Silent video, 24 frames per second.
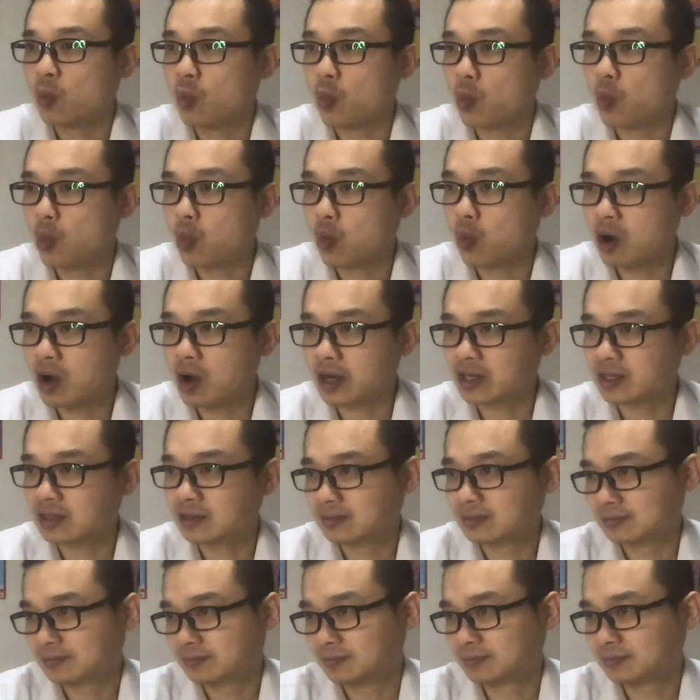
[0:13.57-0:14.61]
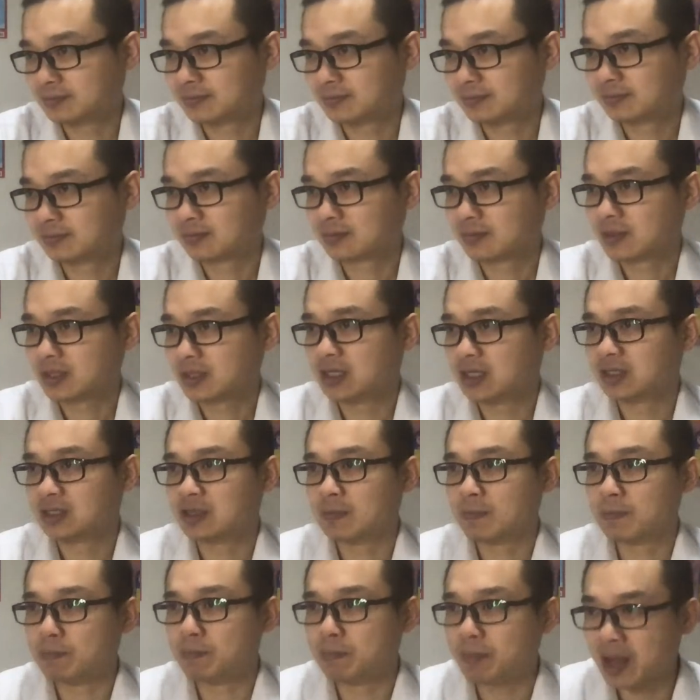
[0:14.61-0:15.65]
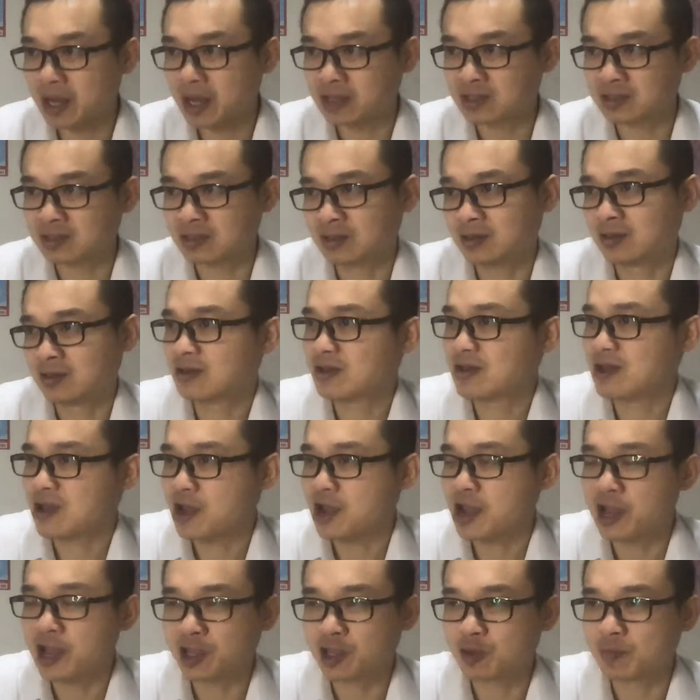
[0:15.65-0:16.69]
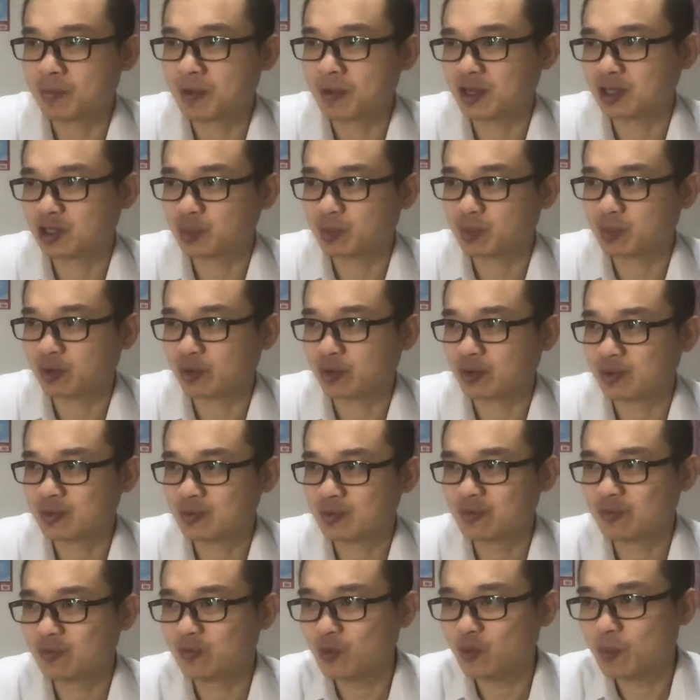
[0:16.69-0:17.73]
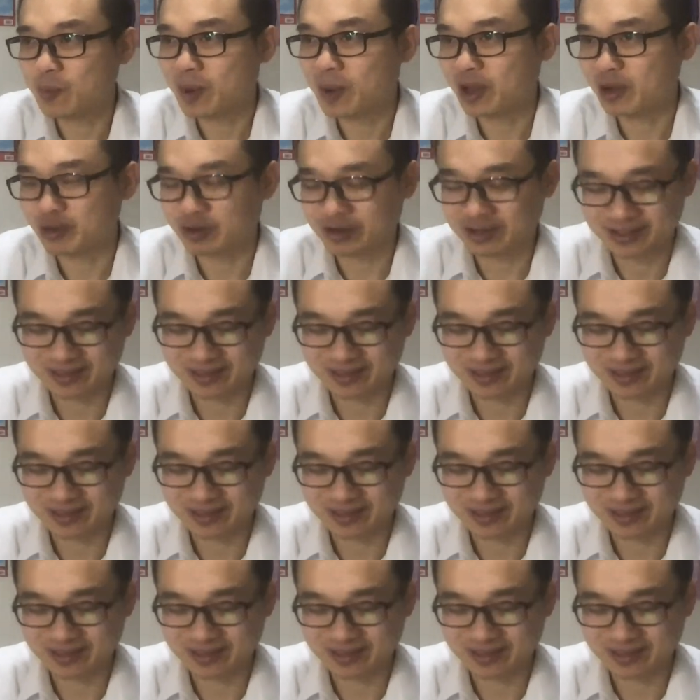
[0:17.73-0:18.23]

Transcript: what is the best acupuncture point for migraine.